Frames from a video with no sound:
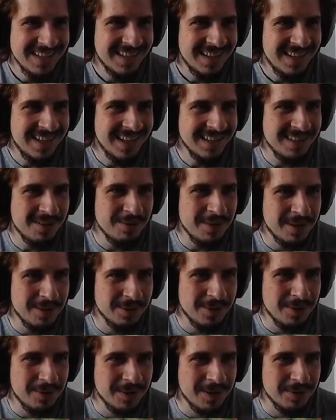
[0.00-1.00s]
ah, there we go,
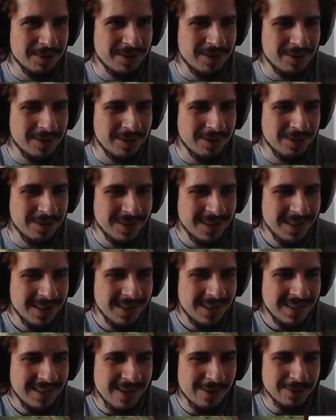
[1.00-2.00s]
there we go, there we go.
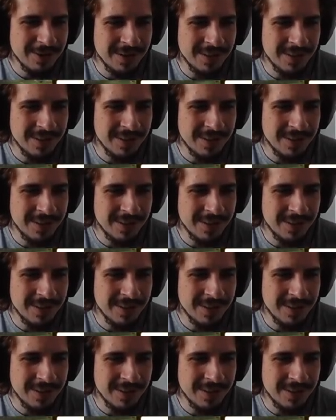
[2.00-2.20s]
Now,